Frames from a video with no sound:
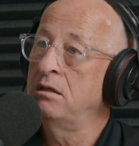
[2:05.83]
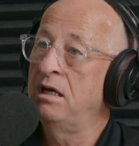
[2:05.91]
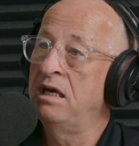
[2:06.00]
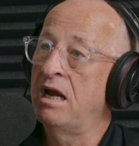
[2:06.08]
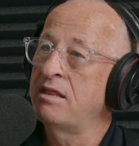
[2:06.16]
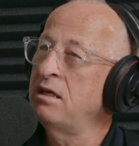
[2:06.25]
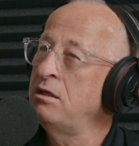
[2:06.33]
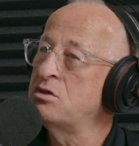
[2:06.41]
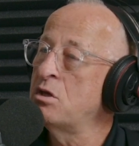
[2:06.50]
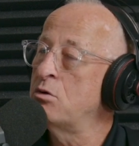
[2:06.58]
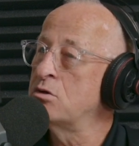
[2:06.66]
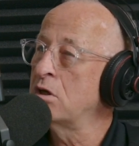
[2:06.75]
And I think you said
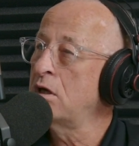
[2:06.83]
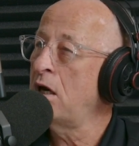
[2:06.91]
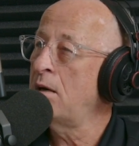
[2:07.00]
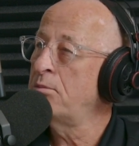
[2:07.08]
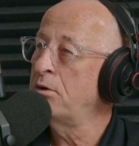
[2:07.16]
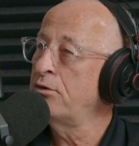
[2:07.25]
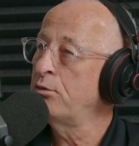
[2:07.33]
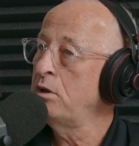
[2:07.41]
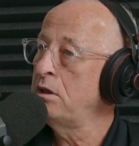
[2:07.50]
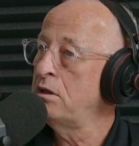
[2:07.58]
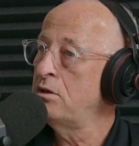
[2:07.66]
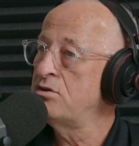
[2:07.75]
it was 3
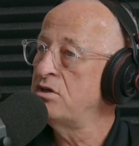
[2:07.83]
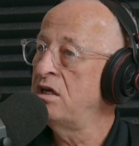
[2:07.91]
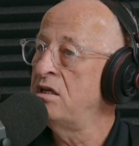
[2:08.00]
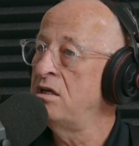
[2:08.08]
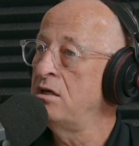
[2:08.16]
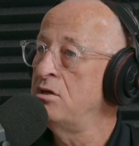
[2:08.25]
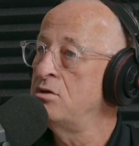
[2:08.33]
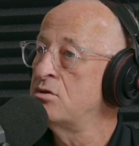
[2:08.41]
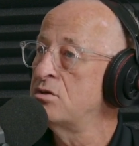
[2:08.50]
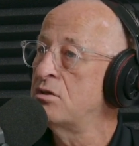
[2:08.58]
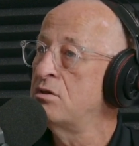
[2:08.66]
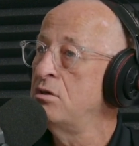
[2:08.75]
years in that you
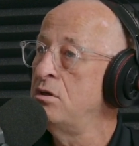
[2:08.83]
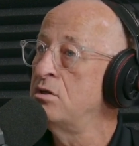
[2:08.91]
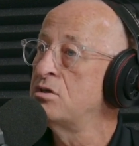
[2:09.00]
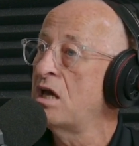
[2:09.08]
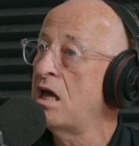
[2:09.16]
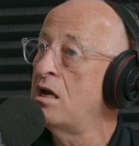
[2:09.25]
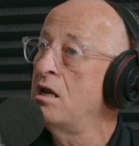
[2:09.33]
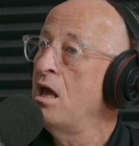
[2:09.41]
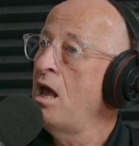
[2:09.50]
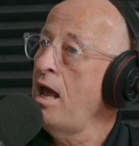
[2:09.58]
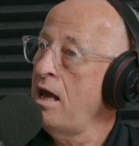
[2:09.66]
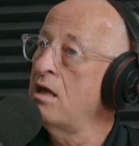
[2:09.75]
decided,
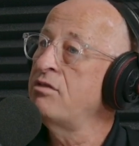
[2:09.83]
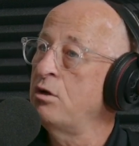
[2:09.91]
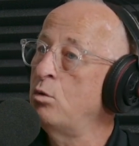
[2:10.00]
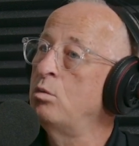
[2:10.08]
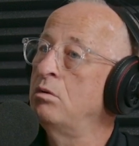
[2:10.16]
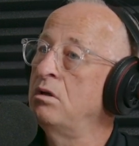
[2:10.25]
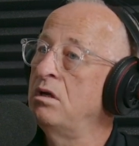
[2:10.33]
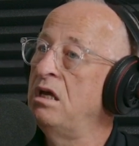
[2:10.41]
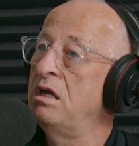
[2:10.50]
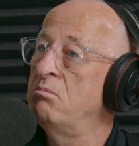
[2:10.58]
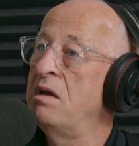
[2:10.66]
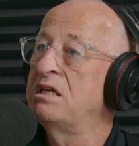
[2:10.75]
hey, I think
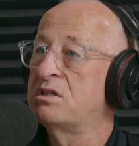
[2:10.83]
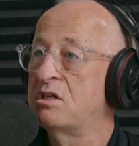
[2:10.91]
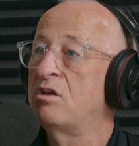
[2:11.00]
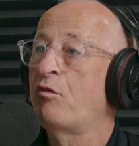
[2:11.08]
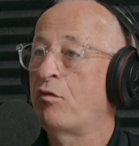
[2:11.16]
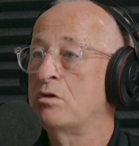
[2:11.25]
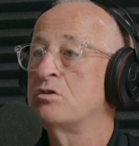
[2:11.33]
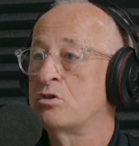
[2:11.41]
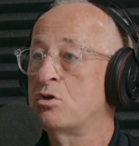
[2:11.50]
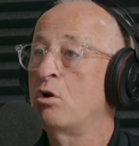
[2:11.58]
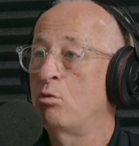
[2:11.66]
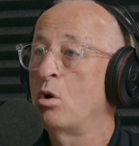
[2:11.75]
it makes sense for us to
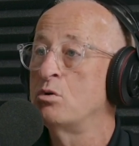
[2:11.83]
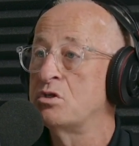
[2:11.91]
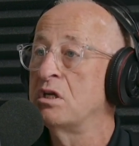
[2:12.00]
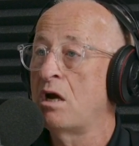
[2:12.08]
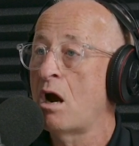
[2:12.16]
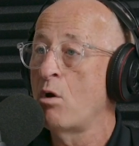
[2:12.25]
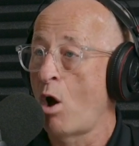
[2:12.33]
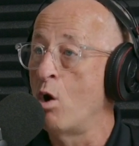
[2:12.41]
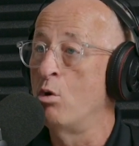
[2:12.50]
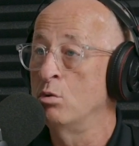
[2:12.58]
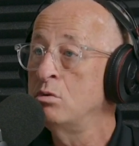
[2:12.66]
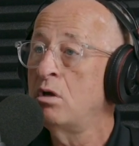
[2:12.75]
start roasting our
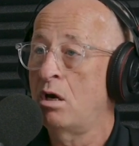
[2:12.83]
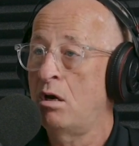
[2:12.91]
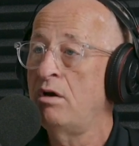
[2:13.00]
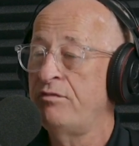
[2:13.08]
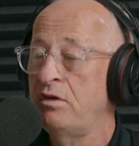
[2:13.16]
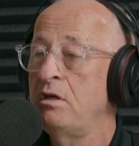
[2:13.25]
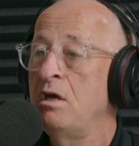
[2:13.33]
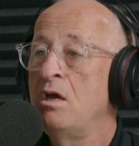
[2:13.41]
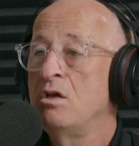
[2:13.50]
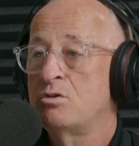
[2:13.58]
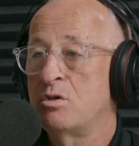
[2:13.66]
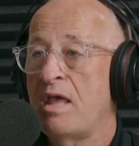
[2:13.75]
own coffee. Yeah.
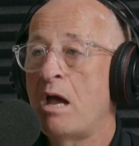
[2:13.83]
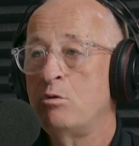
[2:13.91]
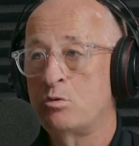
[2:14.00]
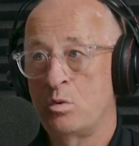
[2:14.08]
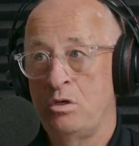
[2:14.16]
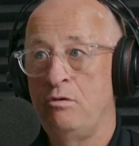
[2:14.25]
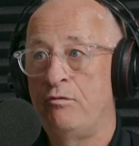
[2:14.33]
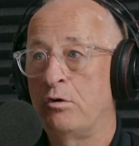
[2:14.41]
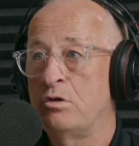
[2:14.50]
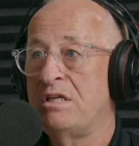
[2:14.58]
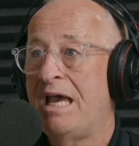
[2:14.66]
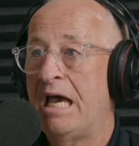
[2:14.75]
So that was when you
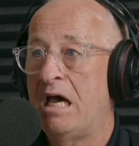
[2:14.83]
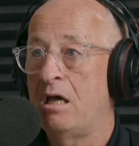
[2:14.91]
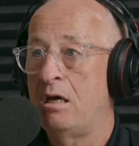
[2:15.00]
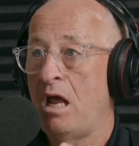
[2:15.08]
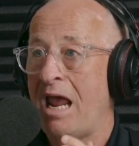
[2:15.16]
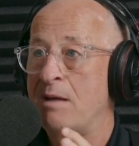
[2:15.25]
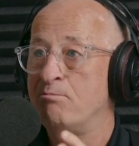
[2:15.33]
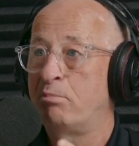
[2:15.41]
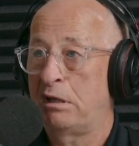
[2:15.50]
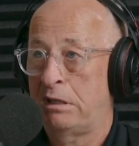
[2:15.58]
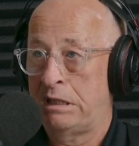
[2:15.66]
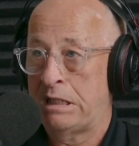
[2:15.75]
first had a
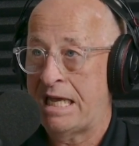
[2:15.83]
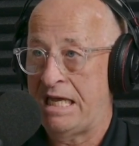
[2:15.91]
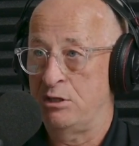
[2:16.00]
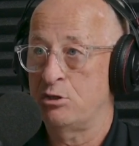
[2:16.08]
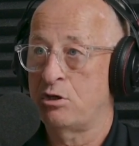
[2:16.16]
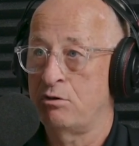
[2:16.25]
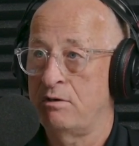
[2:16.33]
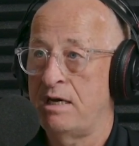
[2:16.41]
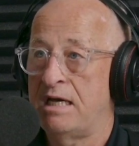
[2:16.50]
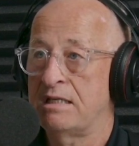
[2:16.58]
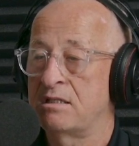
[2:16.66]
place, correct?